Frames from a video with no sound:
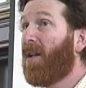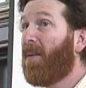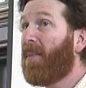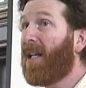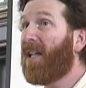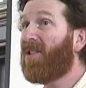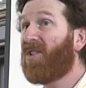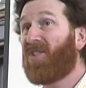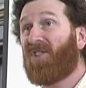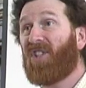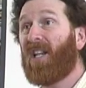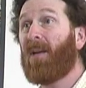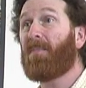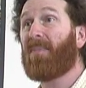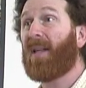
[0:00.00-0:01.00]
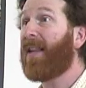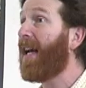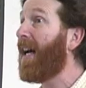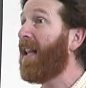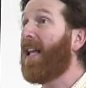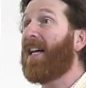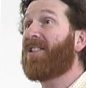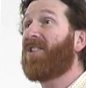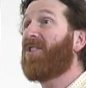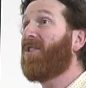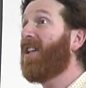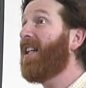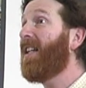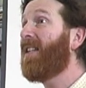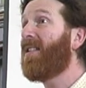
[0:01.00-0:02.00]
because it's cheap and they got lots of
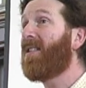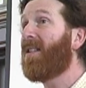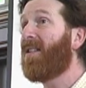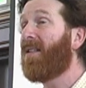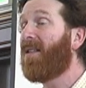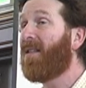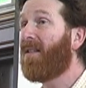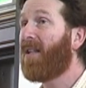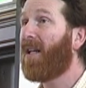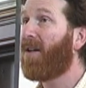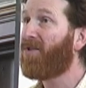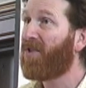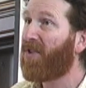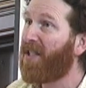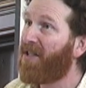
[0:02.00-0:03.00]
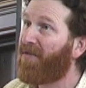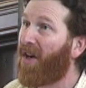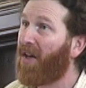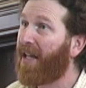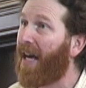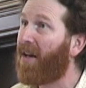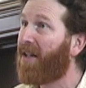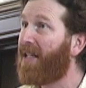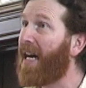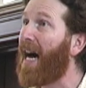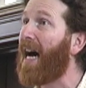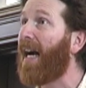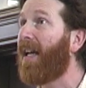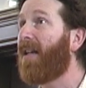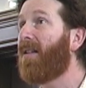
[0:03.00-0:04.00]
trees, and you know, trees fall down and
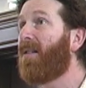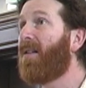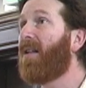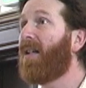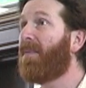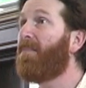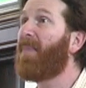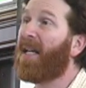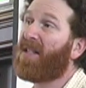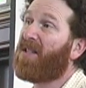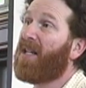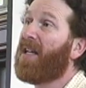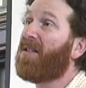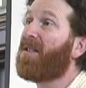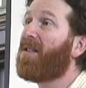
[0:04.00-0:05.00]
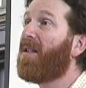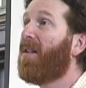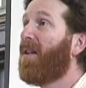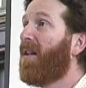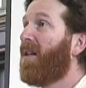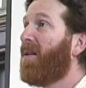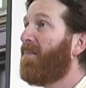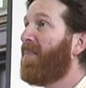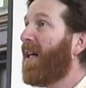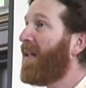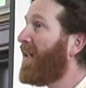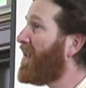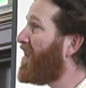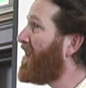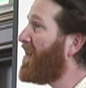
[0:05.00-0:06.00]
die, and it makes sense. But
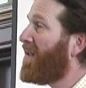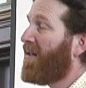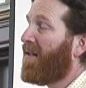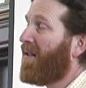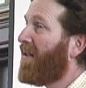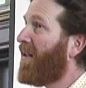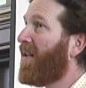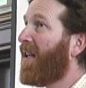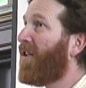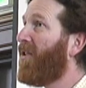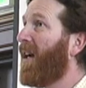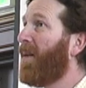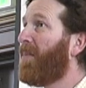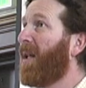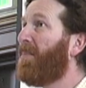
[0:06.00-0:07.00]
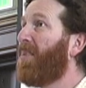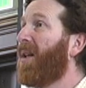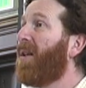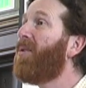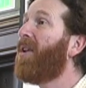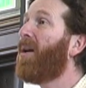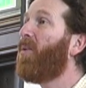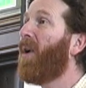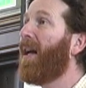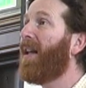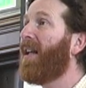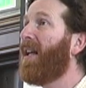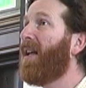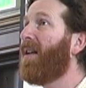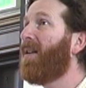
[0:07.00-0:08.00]
it's an incredibly polluting way to
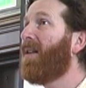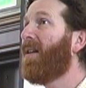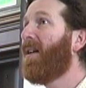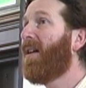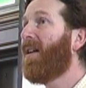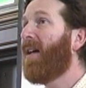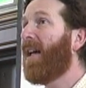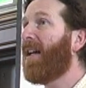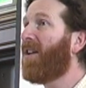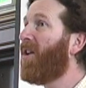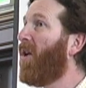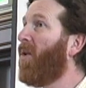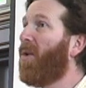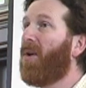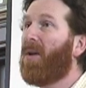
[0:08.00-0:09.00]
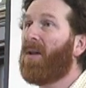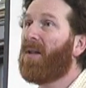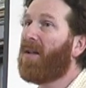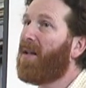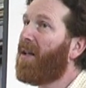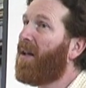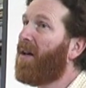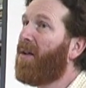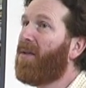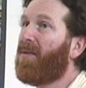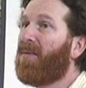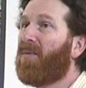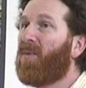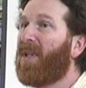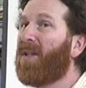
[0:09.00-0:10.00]
heat. And coal, you know,
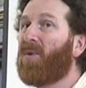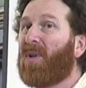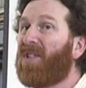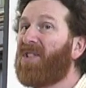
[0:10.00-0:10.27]
we're